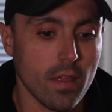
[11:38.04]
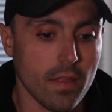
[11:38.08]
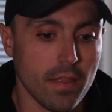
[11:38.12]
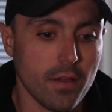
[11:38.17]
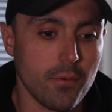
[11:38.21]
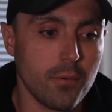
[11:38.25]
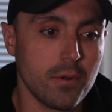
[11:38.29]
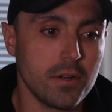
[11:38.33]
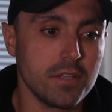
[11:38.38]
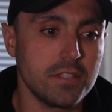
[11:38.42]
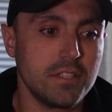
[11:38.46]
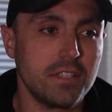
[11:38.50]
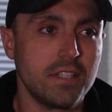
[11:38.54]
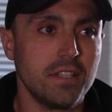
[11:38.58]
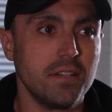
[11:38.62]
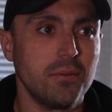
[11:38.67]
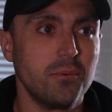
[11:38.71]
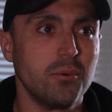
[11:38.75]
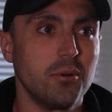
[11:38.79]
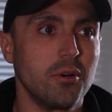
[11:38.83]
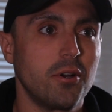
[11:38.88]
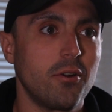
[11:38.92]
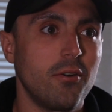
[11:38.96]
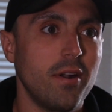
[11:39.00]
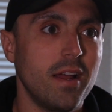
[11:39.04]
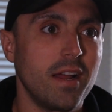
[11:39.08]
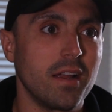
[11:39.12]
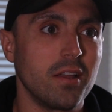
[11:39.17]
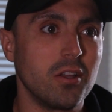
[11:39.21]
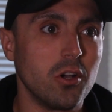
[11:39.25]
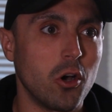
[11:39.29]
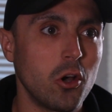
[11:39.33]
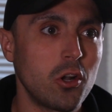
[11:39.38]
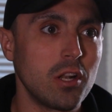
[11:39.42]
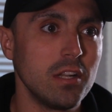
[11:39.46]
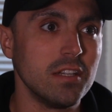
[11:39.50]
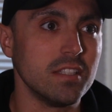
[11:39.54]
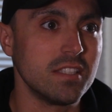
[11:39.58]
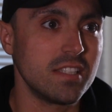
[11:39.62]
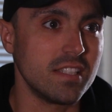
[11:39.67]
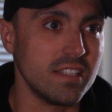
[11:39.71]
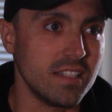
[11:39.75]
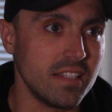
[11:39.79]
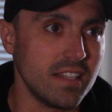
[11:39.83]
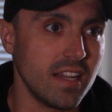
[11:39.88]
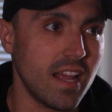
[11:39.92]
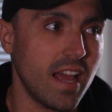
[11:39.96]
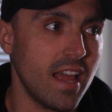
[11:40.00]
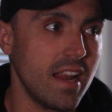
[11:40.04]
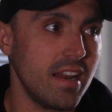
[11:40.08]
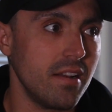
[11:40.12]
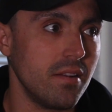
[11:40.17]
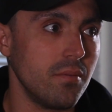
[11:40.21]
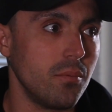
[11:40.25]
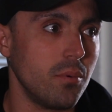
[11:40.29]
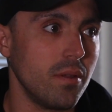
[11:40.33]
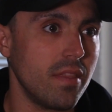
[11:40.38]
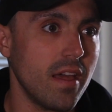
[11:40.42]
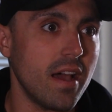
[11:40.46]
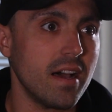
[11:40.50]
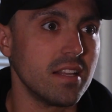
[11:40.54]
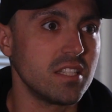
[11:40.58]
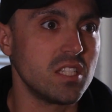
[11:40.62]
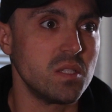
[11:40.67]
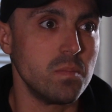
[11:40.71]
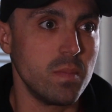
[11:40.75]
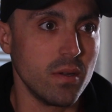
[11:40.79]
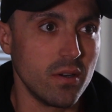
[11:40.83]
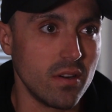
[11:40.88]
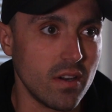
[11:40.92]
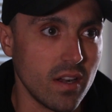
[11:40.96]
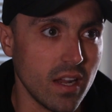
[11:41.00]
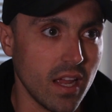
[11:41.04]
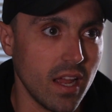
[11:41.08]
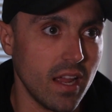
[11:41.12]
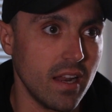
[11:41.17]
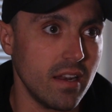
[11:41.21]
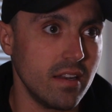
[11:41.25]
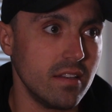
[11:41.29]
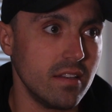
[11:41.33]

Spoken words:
Yeah, they want us to walk around godless and without spirit.